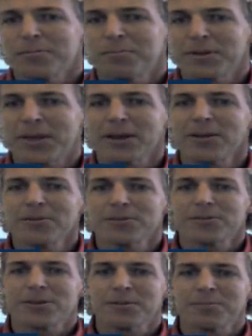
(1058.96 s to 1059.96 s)
but they don't
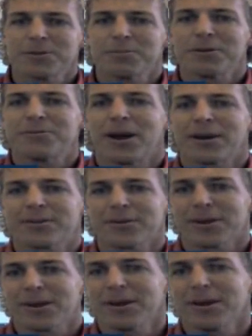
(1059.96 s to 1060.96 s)
seem to be
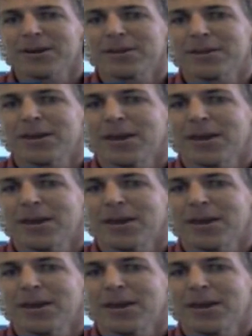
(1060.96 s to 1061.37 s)
factoring in